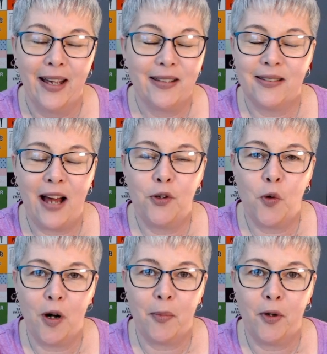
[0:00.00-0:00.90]
it's not
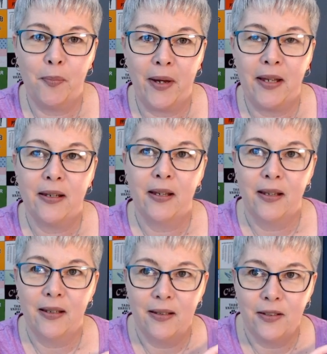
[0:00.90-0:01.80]
normal, but
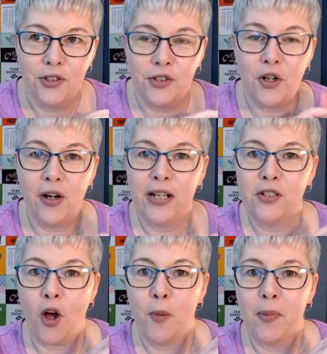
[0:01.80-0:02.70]
starting
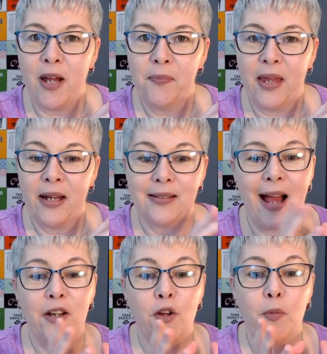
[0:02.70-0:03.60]
to open up things.
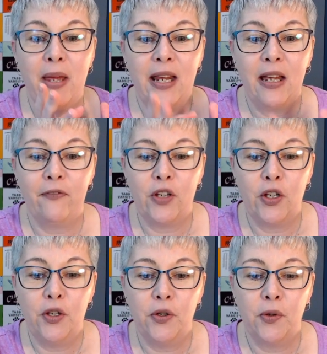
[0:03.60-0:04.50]
I know many of
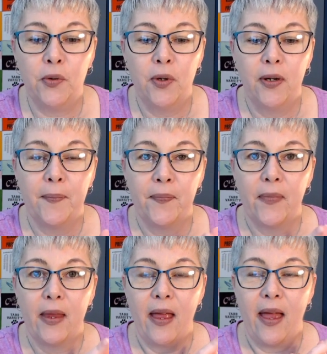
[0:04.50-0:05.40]
you
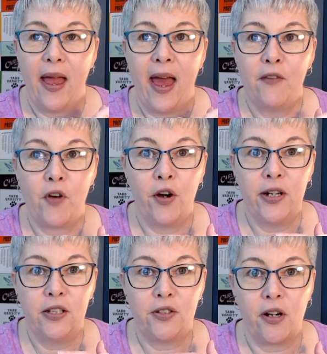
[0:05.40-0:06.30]
have
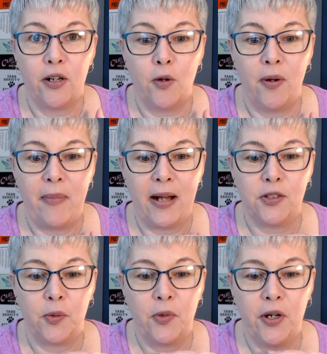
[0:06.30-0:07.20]
already started going back
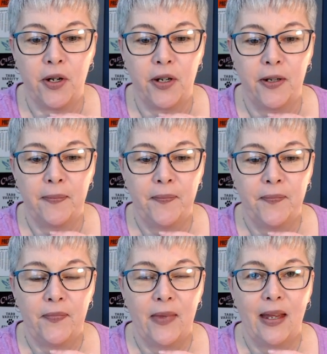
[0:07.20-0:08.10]
to work.
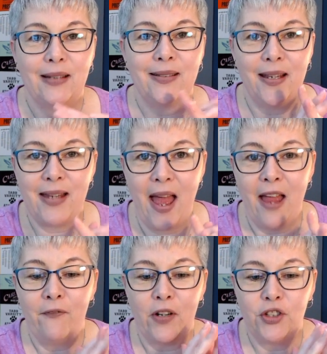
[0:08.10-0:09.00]

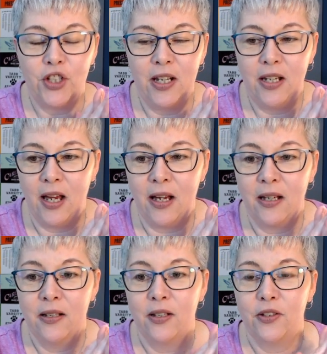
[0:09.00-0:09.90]
Today,
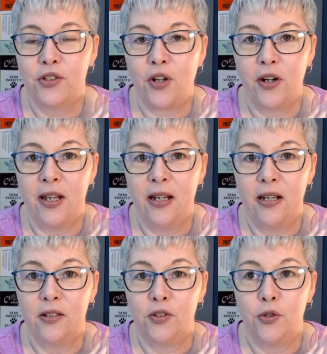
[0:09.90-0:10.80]
Virginia started
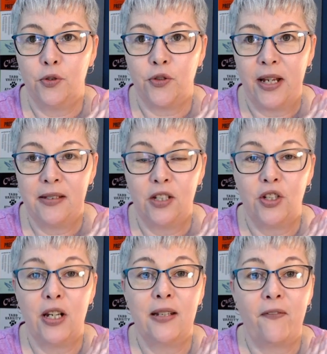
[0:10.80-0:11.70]
to
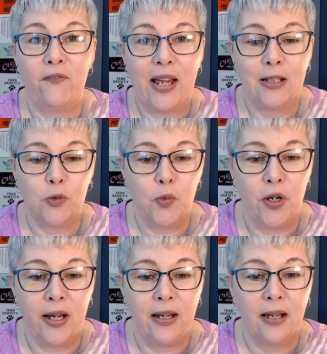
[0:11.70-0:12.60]
transition into phase
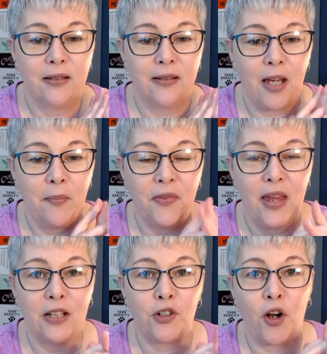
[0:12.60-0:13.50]
one. Some
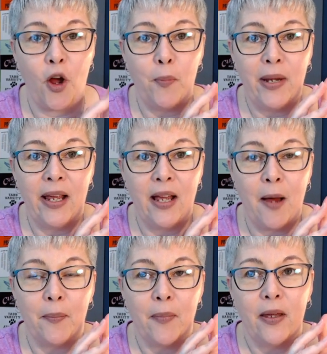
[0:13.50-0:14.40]
things are opening up.